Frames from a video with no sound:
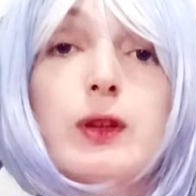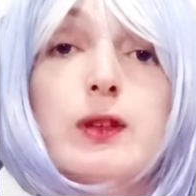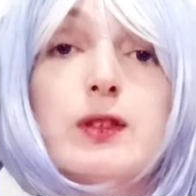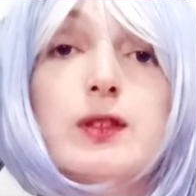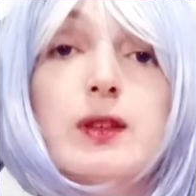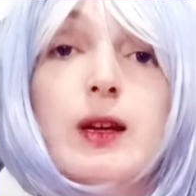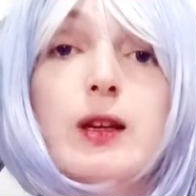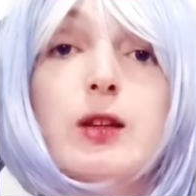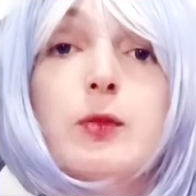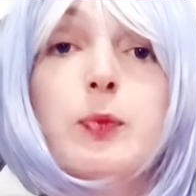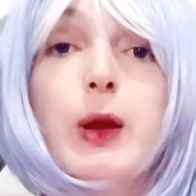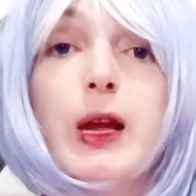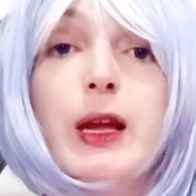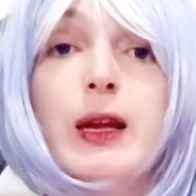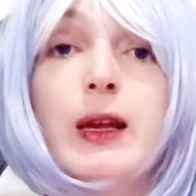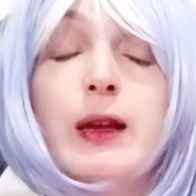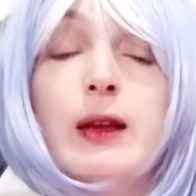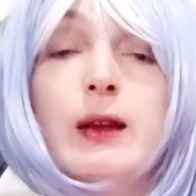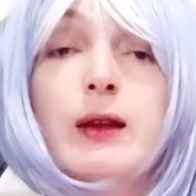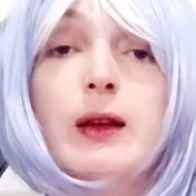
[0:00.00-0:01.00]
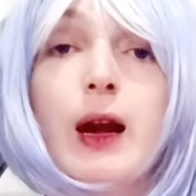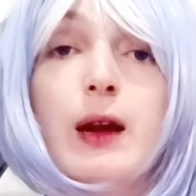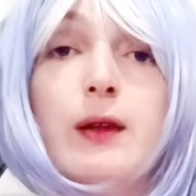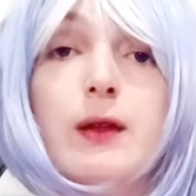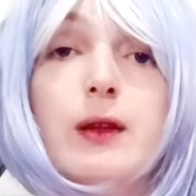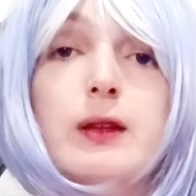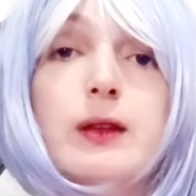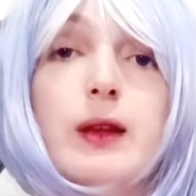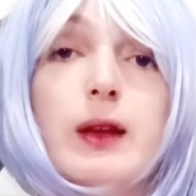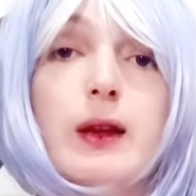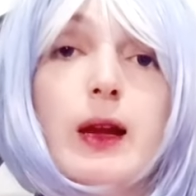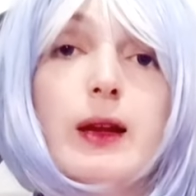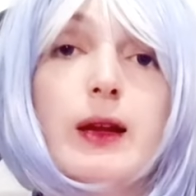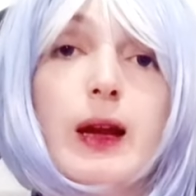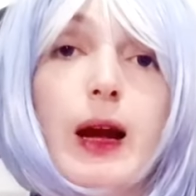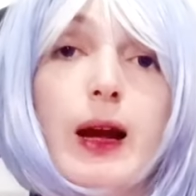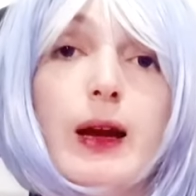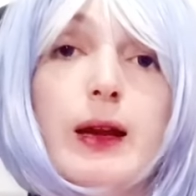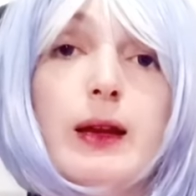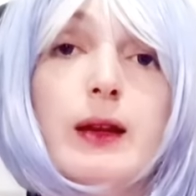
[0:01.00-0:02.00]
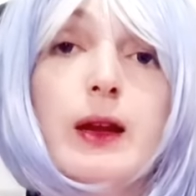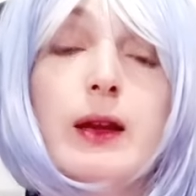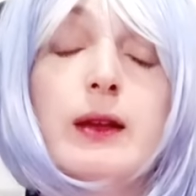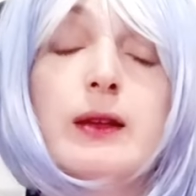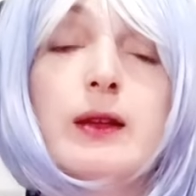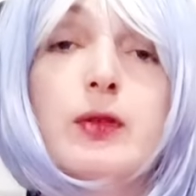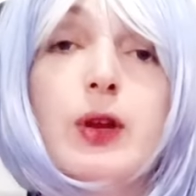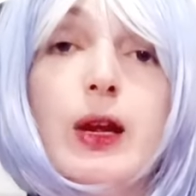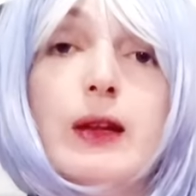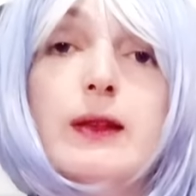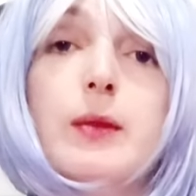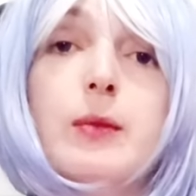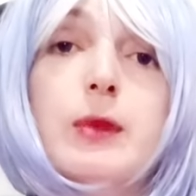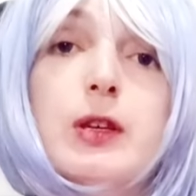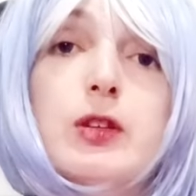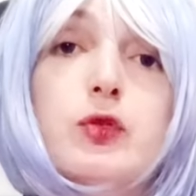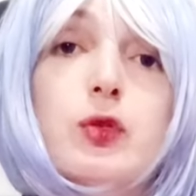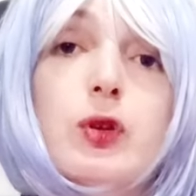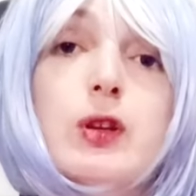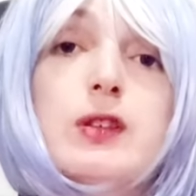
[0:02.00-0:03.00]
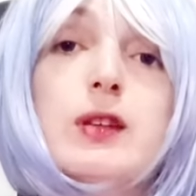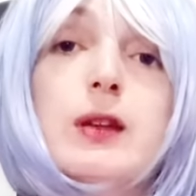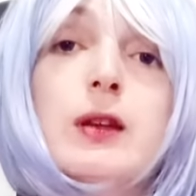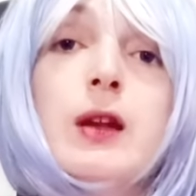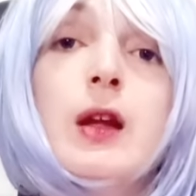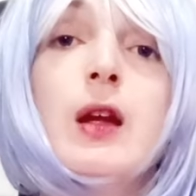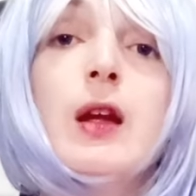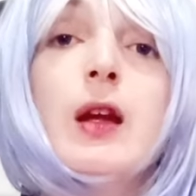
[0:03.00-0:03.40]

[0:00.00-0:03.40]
start paying character AI and create a mistress and